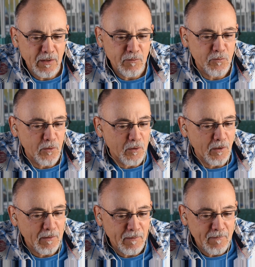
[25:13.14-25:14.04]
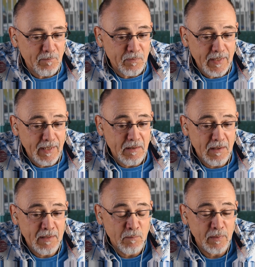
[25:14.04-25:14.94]
for in
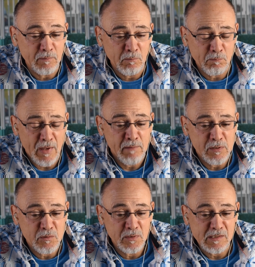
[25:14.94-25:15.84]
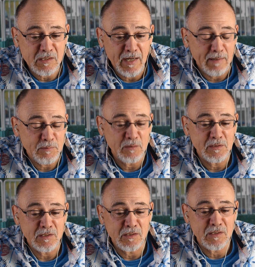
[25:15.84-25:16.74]
the middle, in between stops. It would
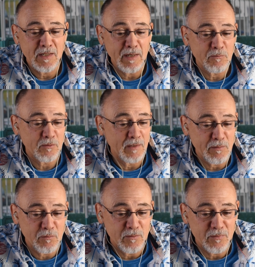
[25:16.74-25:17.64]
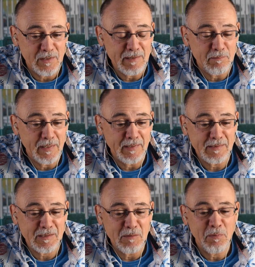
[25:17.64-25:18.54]
just stop for like 15 minutes,
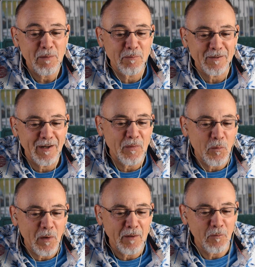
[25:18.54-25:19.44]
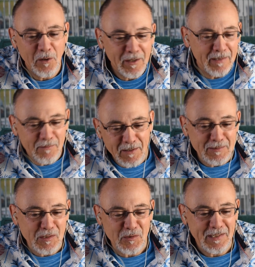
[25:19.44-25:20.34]
and people are on their way to work and they're all
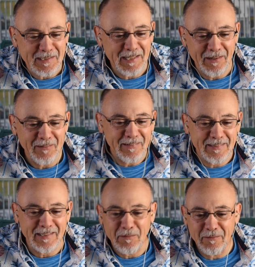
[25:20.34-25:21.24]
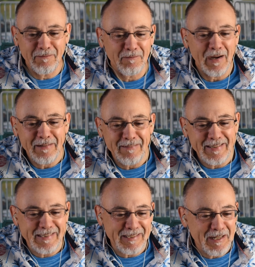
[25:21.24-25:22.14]
stressed out. It's like, well, why are they
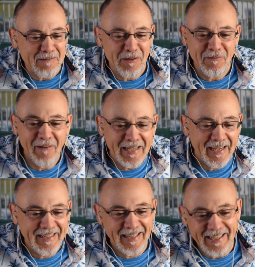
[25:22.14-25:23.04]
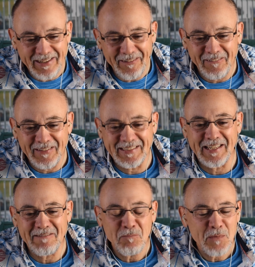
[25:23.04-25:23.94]
stopping? Why can't they go? It's
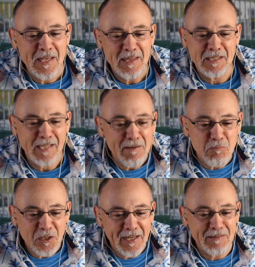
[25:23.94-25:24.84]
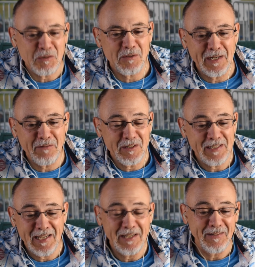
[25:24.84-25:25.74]
like same trains run every
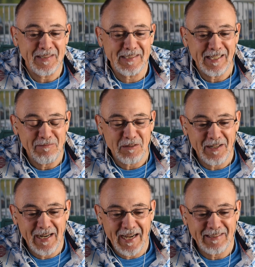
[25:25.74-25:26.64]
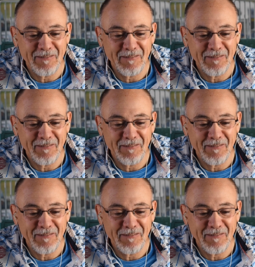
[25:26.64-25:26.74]
day on the same tracks.